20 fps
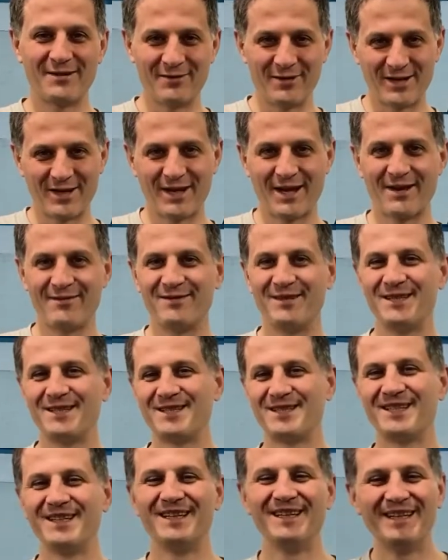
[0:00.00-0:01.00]
when I have these.
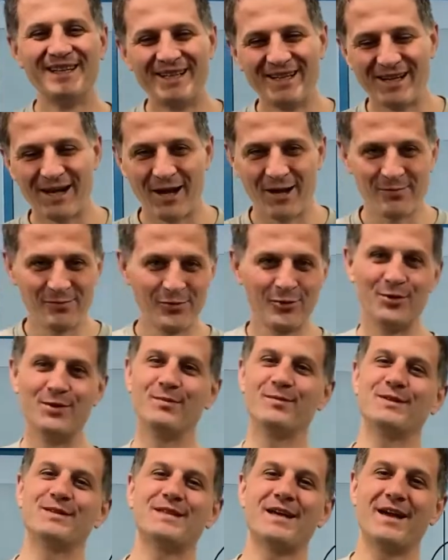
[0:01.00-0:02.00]
I'll put them
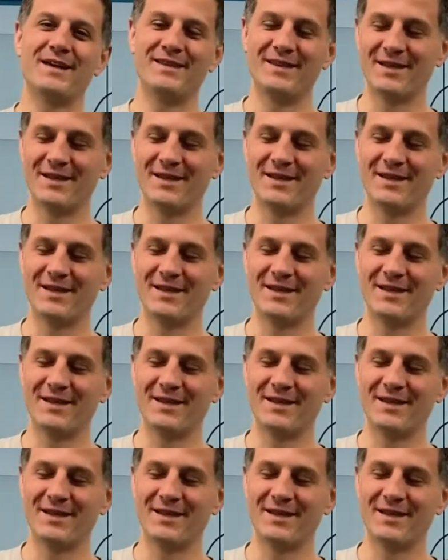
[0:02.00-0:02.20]
aside